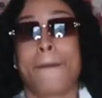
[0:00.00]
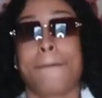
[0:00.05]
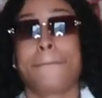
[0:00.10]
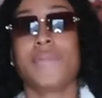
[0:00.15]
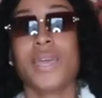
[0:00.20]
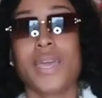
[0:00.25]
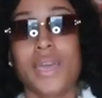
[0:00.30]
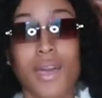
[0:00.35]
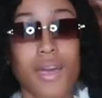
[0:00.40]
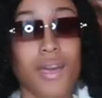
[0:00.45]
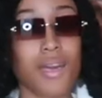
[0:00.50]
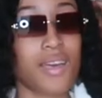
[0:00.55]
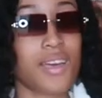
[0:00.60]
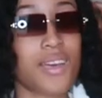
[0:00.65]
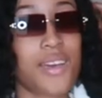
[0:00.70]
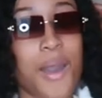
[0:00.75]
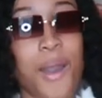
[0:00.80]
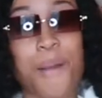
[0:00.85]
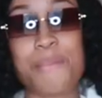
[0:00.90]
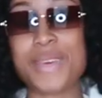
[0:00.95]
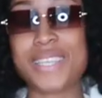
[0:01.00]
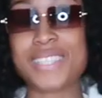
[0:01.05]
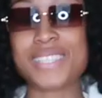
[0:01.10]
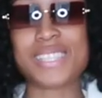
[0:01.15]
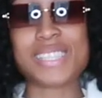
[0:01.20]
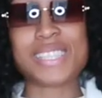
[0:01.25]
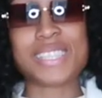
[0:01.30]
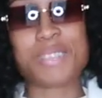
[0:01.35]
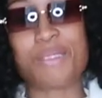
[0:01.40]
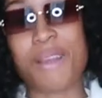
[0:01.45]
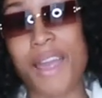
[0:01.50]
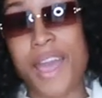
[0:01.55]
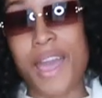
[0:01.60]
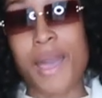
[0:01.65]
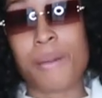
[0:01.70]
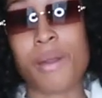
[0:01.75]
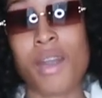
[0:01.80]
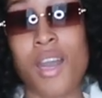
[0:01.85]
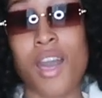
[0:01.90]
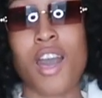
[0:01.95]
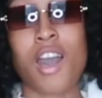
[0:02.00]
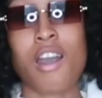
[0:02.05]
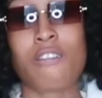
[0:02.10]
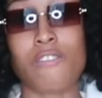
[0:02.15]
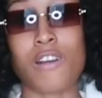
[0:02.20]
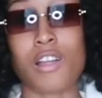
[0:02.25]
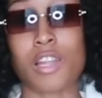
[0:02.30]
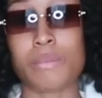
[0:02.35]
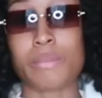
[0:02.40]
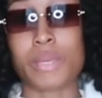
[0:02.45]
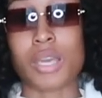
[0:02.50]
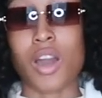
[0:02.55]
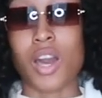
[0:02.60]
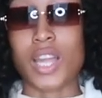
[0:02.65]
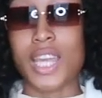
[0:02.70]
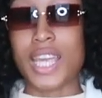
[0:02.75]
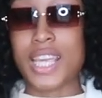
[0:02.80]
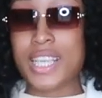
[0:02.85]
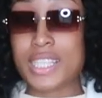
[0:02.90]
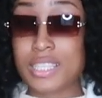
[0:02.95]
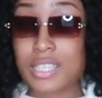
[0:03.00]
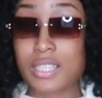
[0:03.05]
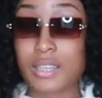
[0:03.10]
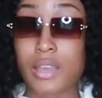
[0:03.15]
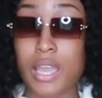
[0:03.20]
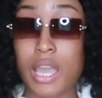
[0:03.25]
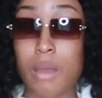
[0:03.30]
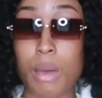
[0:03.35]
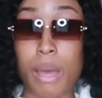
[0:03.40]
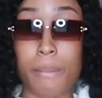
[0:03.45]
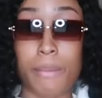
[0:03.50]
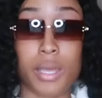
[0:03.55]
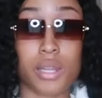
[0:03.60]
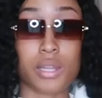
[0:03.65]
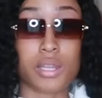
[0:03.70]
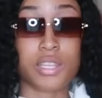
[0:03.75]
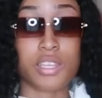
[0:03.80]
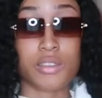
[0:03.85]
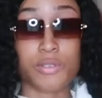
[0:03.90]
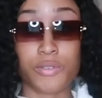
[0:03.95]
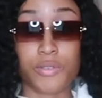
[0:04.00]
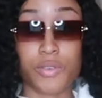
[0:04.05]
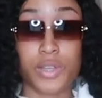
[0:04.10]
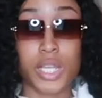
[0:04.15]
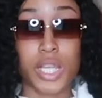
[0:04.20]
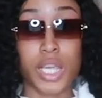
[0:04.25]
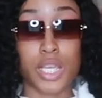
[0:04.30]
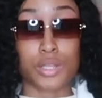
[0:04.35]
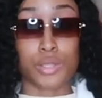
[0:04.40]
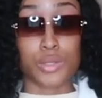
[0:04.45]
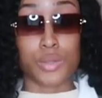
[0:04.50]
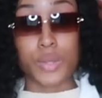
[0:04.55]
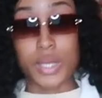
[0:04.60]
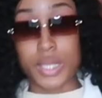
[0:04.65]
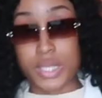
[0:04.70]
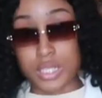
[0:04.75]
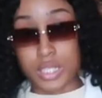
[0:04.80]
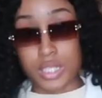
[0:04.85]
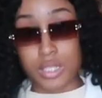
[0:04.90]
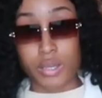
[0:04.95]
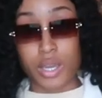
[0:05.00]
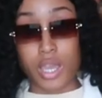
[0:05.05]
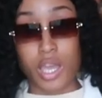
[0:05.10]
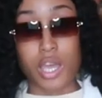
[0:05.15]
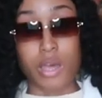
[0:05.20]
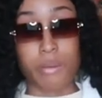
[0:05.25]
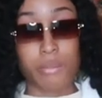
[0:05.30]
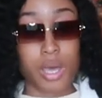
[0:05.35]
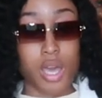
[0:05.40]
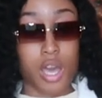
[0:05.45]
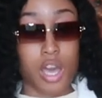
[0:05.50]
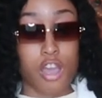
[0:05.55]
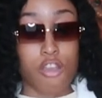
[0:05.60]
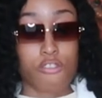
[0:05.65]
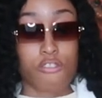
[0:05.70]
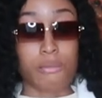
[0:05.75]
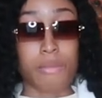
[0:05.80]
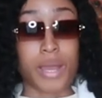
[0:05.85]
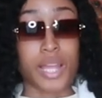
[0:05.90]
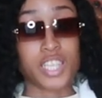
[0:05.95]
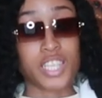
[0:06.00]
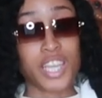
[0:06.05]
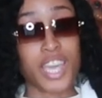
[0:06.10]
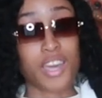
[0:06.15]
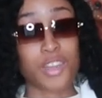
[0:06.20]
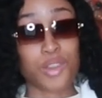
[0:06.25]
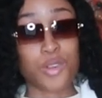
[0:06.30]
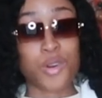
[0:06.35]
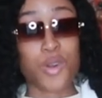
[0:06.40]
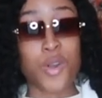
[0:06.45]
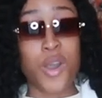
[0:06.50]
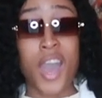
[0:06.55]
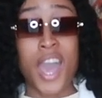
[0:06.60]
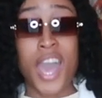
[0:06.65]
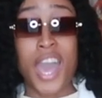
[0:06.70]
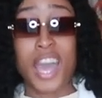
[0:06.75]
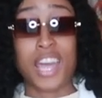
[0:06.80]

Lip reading: But yeah, comment, subscribe, follow me on Instagram. I made a different and new Instagram for my channel.